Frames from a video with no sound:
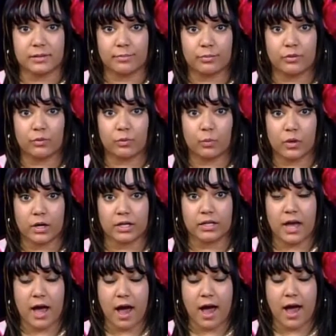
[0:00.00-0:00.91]
sleep with
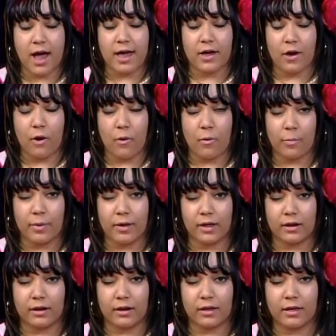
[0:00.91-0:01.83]
one eye
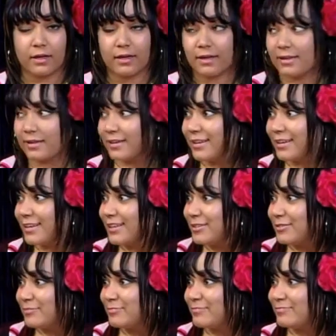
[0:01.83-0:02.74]
open.
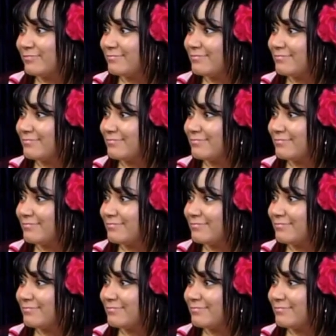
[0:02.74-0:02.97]
Wow.